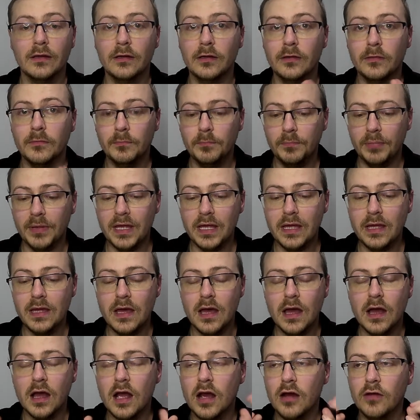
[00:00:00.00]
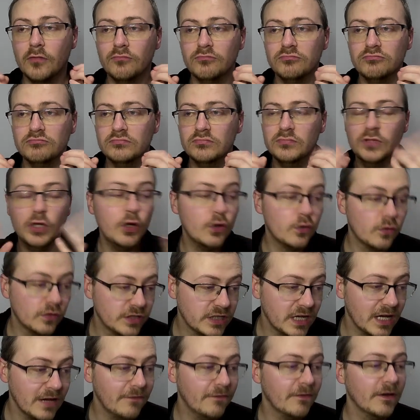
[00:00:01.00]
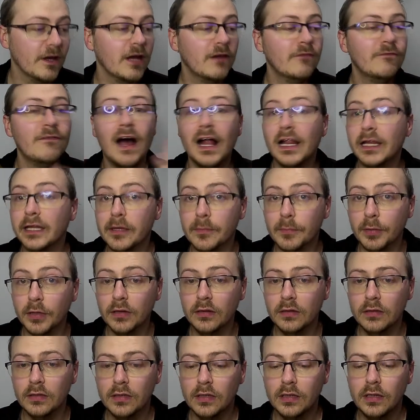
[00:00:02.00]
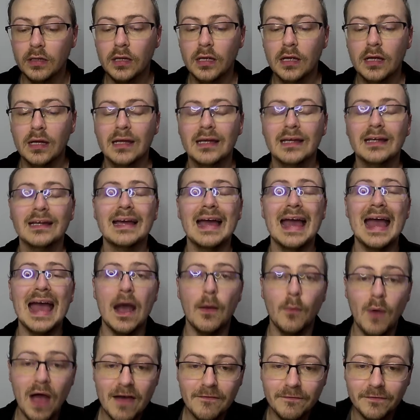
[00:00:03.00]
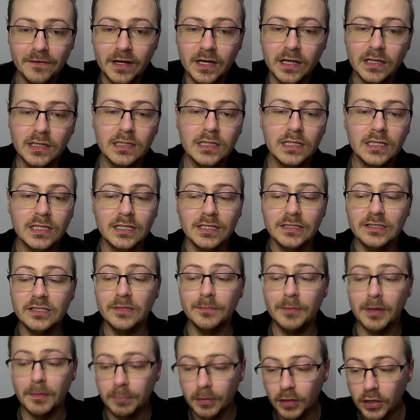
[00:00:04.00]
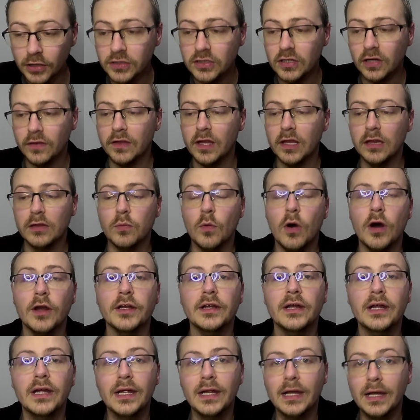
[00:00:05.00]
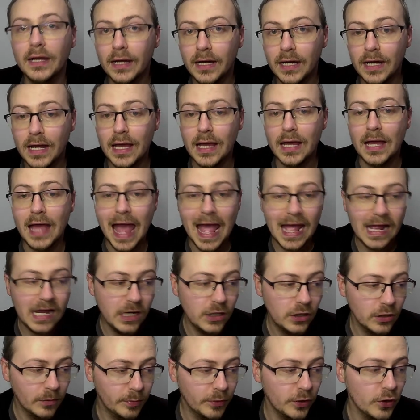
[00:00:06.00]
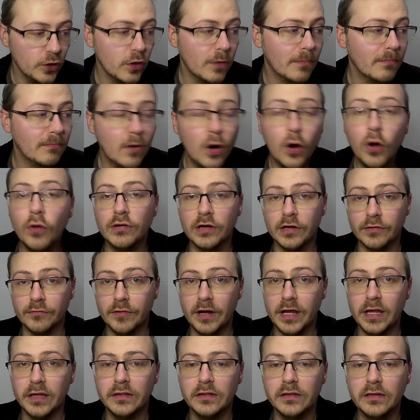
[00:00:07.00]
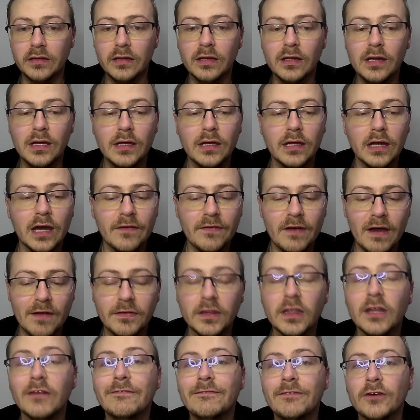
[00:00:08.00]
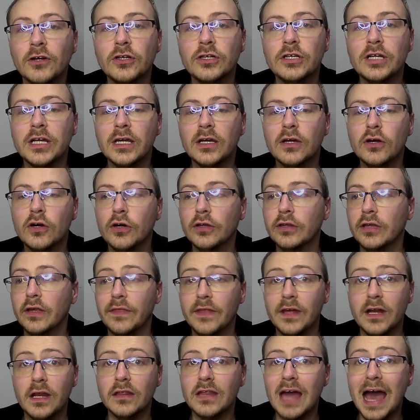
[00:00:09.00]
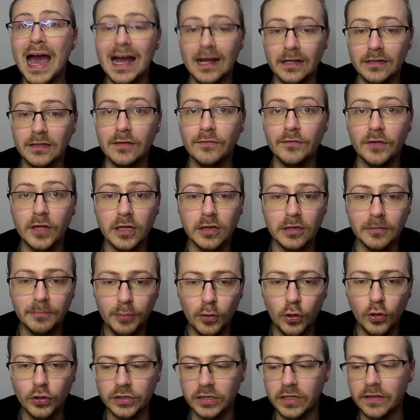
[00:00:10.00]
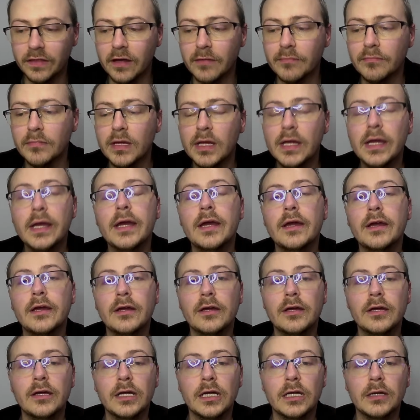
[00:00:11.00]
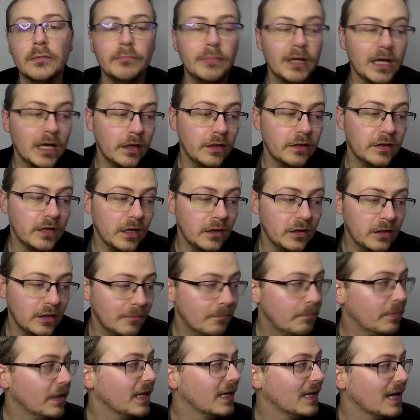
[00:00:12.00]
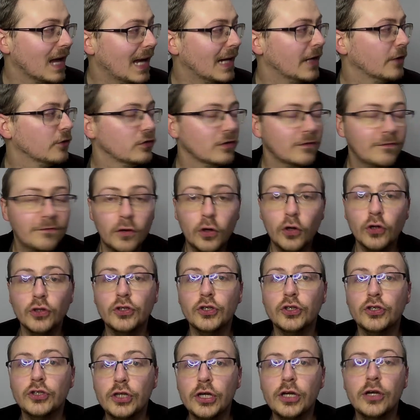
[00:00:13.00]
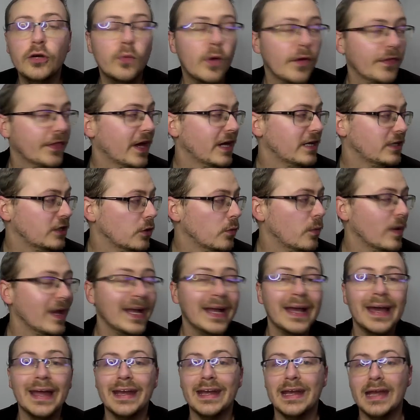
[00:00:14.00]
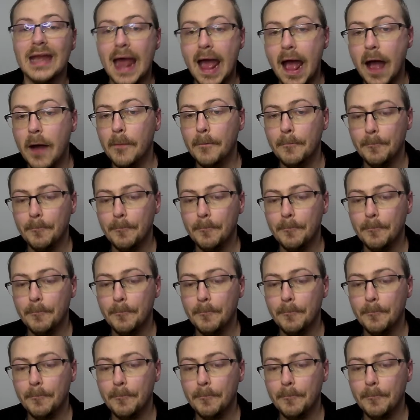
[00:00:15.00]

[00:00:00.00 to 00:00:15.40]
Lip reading: be lucrative and valuable. However, to be blunt on this one, AEW are more at risk of having the funding cut that is actively supporting them because they simply cannot afford to do what they're doing now.